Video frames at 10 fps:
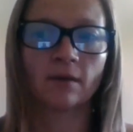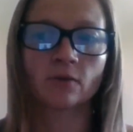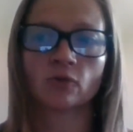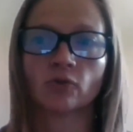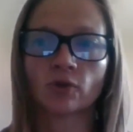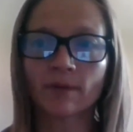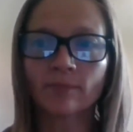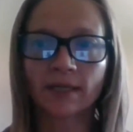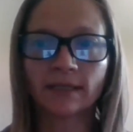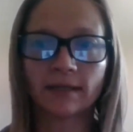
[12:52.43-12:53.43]
So you're not
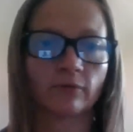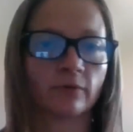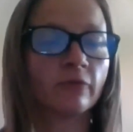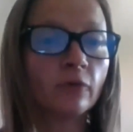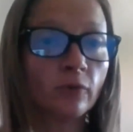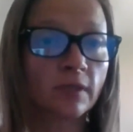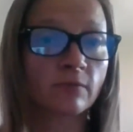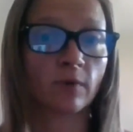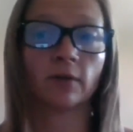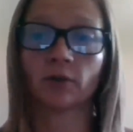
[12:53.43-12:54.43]
breaking down the food as
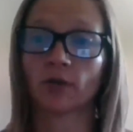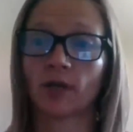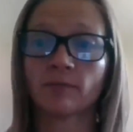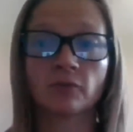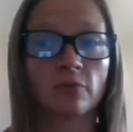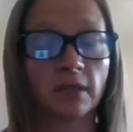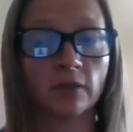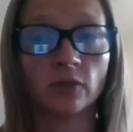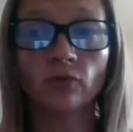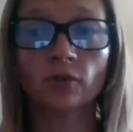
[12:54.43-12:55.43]
well, you're not absorbing
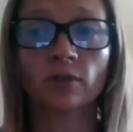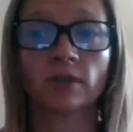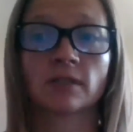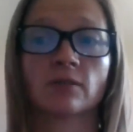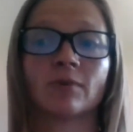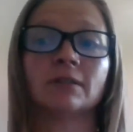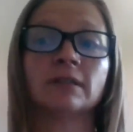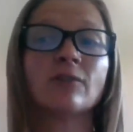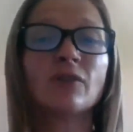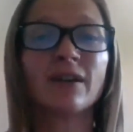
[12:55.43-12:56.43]
the nutrients as well, and
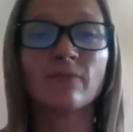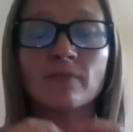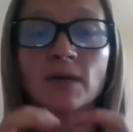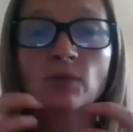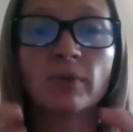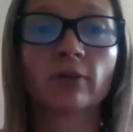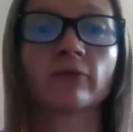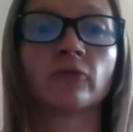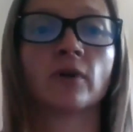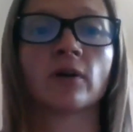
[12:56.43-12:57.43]
now you have much bigger
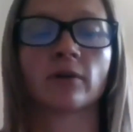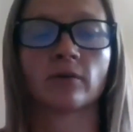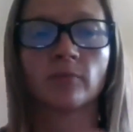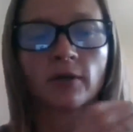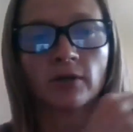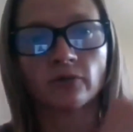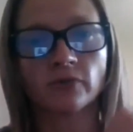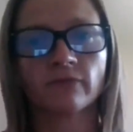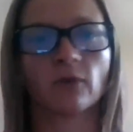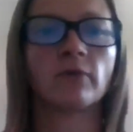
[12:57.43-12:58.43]
food
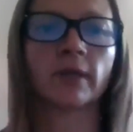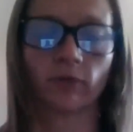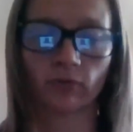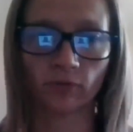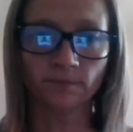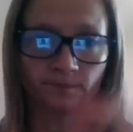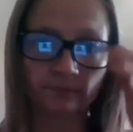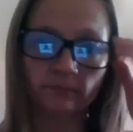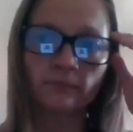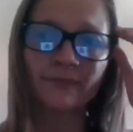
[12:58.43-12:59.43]
particles flowing through
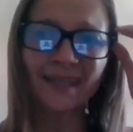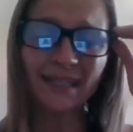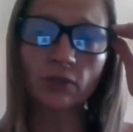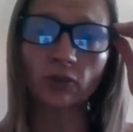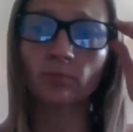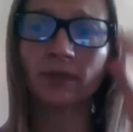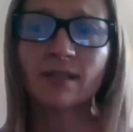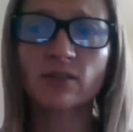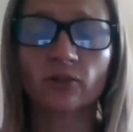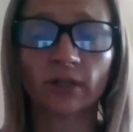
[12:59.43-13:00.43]
into your
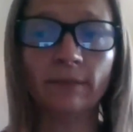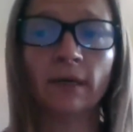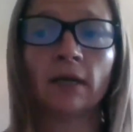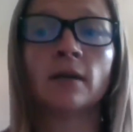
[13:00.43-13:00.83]
bloodstream.